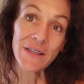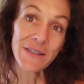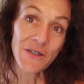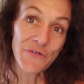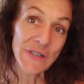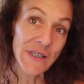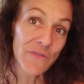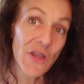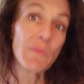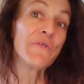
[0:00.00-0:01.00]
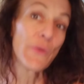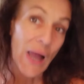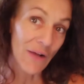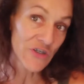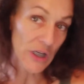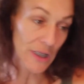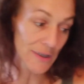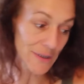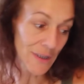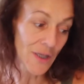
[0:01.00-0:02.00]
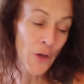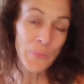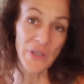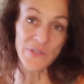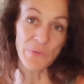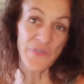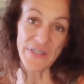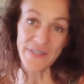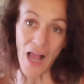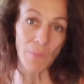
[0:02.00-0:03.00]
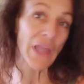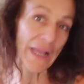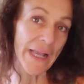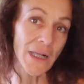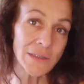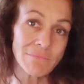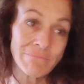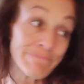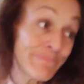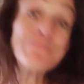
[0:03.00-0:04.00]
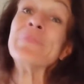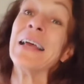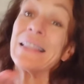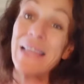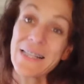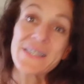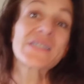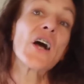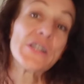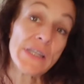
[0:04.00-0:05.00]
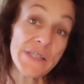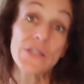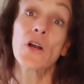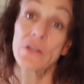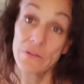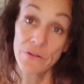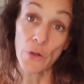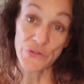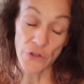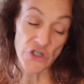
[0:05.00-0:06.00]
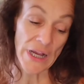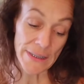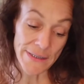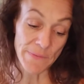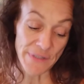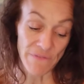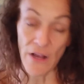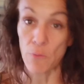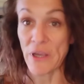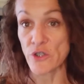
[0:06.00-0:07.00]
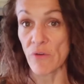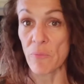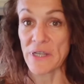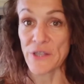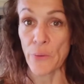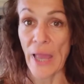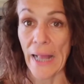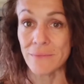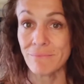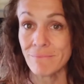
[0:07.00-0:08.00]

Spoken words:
the difference of them if you have chickens, because if they stop laying, that's a sign you need to go start checking some stuff out and make sure everybody's okay.